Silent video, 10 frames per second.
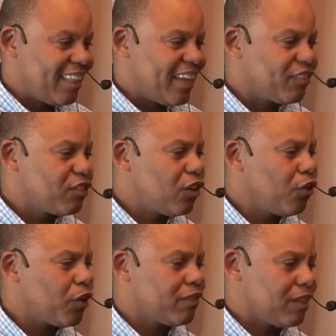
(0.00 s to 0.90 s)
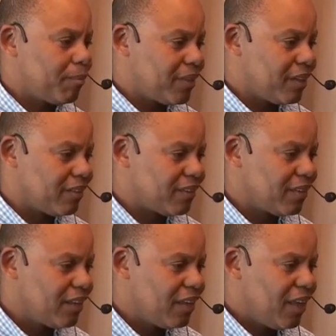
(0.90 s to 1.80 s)
That's their acceptance.
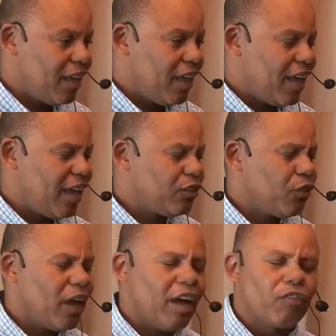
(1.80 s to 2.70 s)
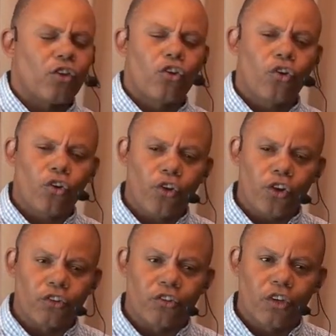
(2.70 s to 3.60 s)
And to have the
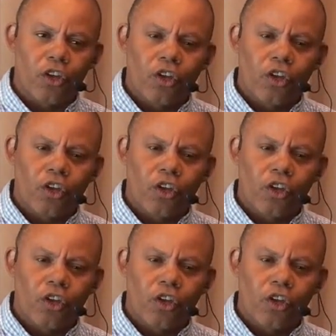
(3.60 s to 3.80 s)
courage